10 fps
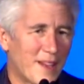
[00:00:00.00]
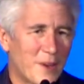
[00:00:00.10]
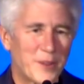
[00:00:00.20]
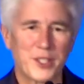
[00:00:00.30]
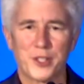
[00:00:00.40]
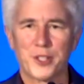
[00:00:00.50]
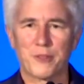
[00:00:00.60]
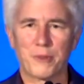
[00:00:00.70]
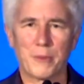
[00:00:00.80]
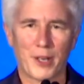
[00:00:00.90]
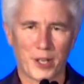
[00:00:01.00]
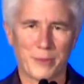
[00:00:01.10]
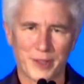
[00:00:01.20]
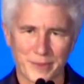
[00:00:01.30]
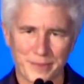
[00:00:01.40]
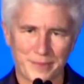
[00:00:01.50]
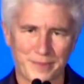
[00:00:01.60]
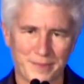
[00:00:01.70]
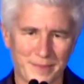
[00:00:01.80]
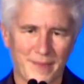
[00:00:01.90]
which is remarkable.
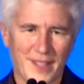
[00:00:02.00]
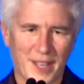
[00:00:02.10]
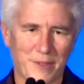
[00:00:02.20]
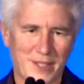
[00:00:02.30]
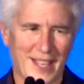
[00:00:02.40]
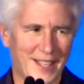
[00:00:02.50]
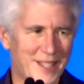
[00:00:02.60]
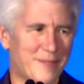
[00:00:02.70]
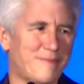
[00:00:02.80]
Enough said.